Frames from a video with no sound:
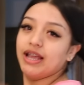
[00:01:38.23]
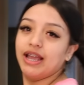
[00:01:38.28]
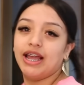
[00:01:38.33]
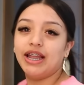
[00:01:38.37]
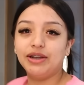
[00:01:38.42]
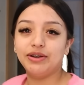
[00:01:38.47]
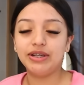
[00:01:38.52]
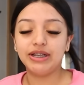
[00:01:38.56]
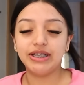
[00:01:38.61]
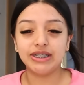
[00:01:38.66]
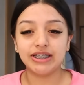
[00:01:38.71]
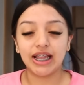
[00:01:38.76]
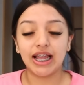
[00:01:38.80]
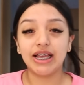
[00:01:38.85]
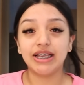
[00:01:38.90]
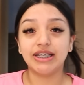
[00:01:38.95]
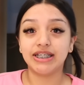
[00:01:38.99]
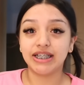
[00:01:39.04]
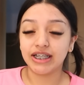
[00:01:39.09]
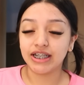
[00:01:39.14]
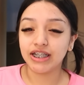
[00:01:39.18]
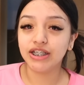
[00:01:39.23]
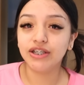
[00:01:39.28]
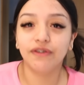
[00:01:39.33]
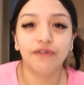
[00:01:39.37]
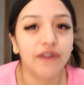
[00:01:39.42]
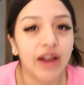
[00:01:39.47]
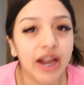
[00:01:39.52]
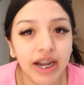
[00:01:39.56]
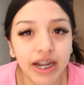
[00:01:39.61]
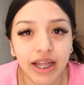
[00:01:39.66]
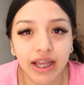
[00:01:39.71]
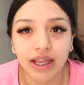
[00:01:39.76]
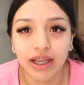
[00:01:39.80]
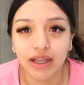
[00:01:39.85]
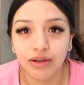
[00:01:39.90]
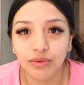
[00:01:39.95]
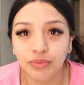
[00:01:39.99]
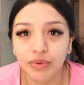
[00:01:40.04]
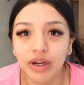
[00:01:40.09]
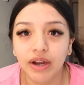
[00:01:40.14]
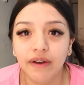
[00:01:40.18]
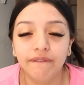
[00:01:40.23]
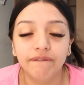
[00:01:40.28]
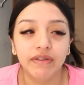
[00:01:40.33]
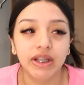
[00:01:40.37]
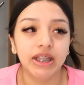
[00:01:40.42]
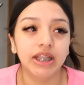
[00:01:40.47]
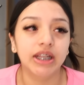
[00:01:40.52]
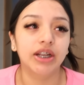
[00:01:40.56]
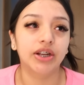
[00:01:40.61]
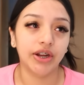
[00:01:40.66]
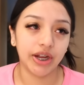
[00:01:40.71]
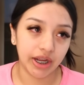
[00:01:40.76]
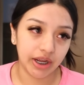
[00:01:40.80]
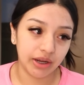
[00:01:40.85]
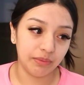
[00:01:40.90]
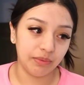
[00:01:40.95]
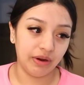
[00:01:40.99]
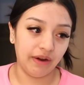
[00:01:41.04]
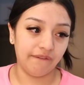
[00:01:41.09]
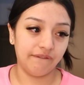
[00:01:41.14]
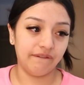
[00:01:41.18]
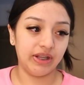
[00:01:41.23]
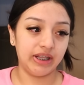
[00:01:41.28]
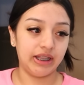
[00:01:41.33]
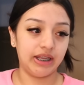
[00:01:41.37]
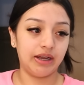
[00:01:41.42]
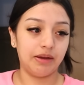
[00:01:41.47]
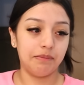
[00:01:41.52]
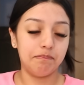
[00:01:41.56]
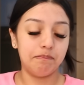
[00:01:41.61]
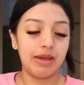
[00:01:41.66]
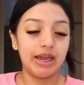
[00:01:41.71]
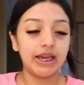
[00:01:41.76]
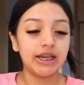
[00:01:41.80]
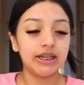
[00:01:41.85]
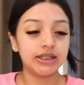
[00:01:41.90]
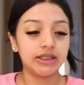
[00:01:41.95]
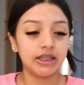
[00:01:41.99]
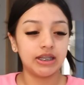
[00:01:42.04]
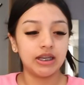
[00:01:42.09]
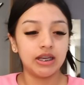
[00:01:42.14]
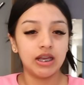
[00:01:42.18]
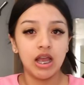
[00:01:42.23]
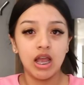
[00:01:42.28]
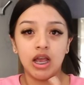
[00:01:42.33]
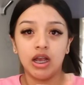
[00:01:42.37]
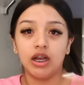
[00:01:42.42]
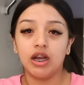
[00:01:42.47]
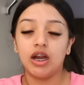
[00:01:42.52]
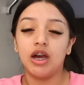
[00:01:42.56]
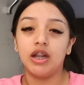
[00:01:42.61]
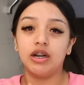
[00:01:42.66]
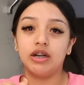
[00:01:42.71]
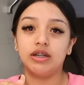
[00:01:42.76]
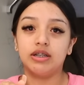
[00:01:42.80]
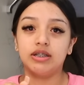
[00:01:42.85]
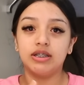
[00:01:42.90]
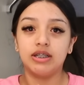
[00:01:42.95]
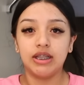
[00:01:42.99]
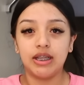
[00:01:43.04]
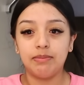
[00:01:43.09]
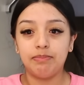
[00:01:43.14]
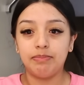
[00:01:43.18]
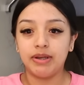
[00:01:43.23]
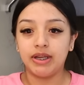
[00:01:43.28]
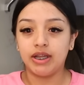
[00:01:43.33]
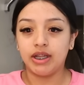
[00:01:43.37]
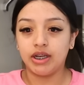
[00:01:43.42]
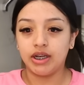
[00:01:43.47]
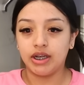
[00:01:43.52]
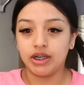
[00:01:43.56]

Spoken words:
Anyways, guys, it is Friday. We are feeling great. We are feeling amazing. Got our sleep in.